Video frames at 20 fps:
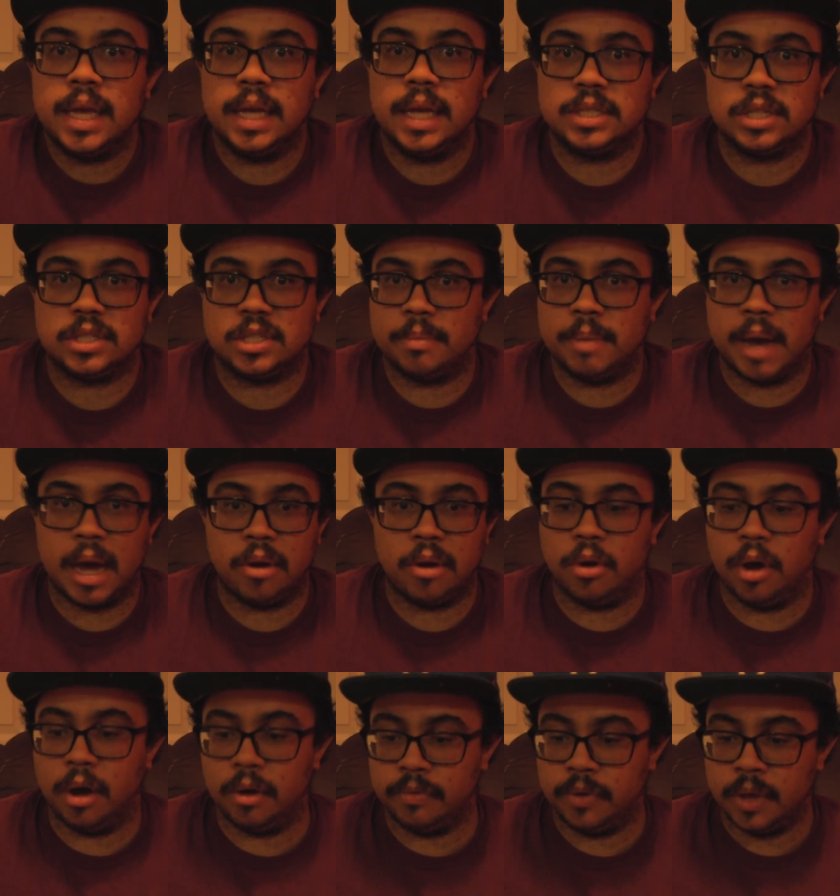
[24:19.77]
It's just a
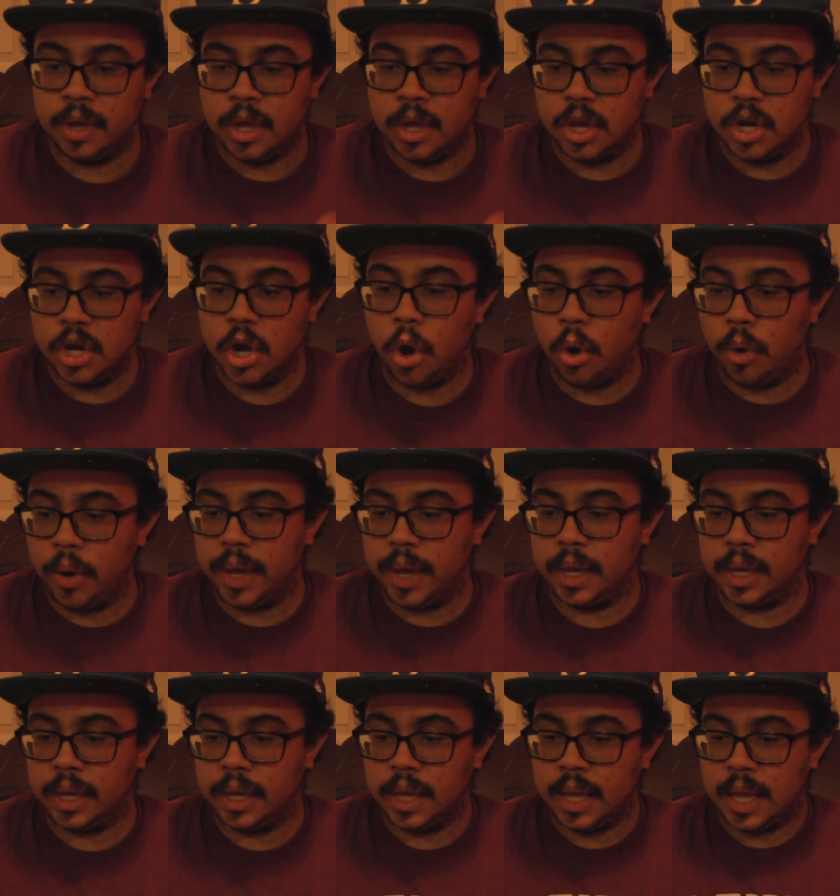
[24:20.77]
matter of
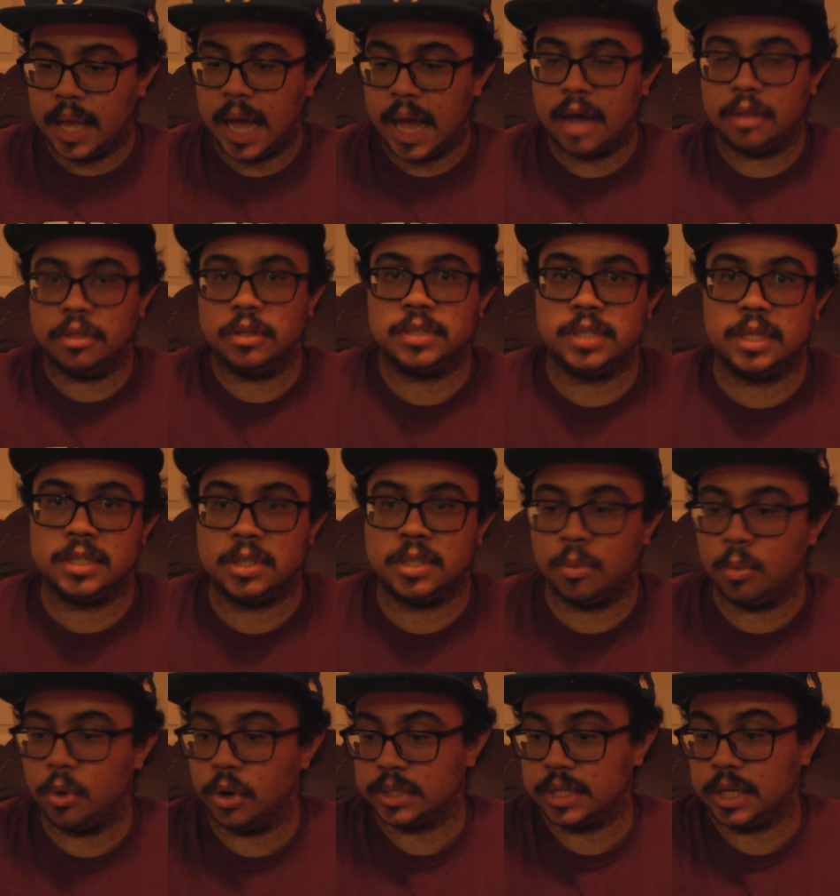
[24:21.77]
knowing how the
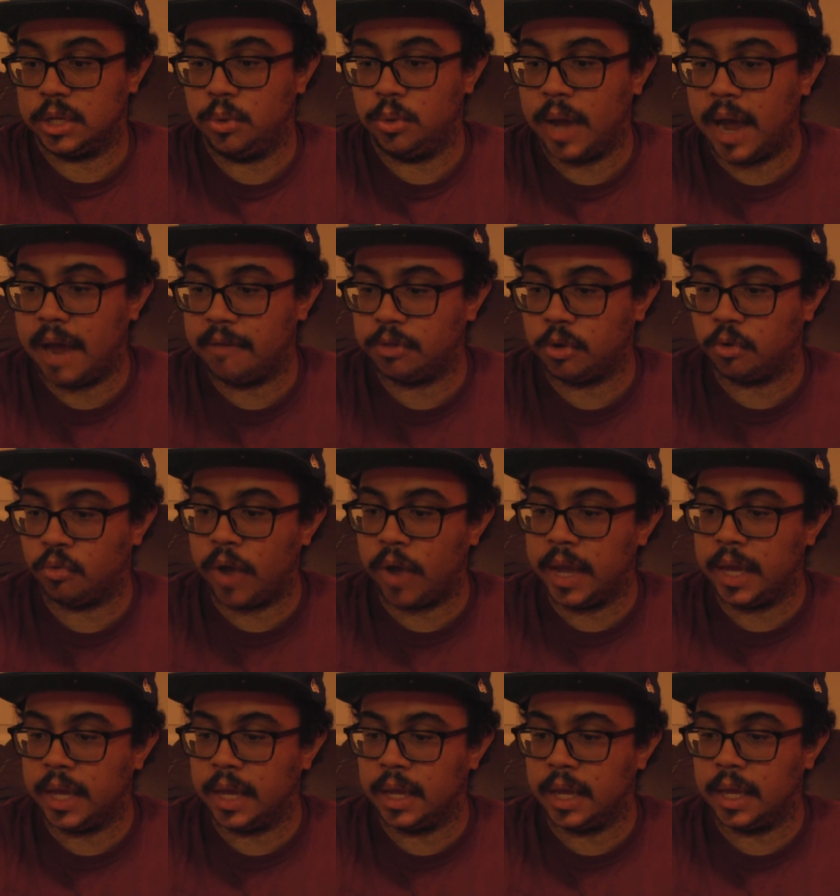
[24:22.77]
system works. Like, you have to
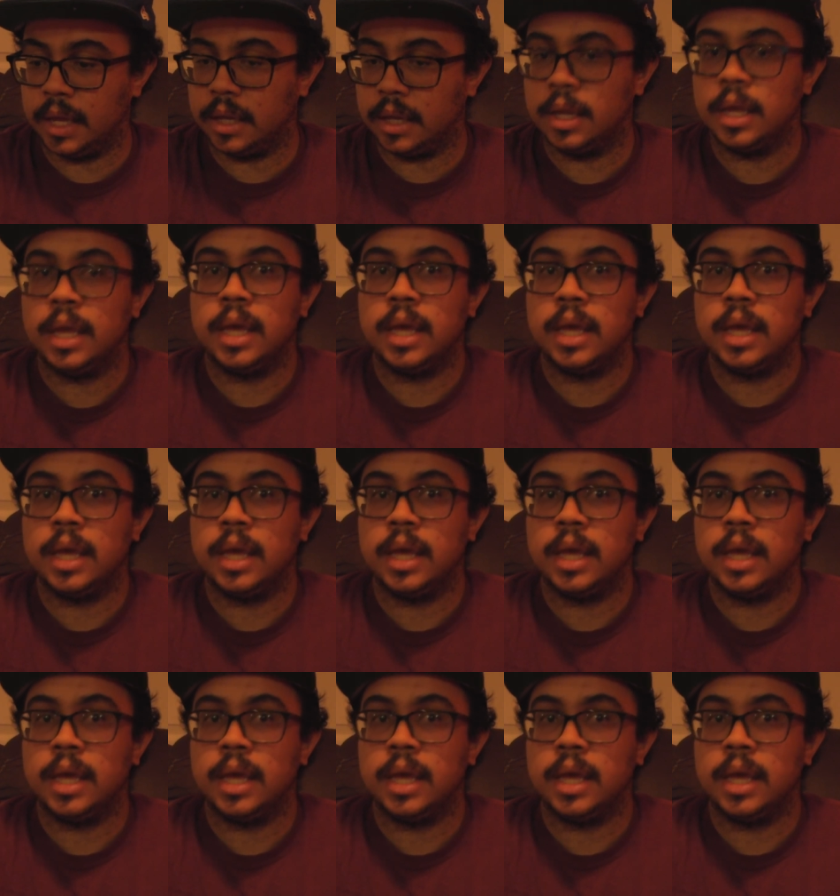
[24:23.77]
rank it. Yep.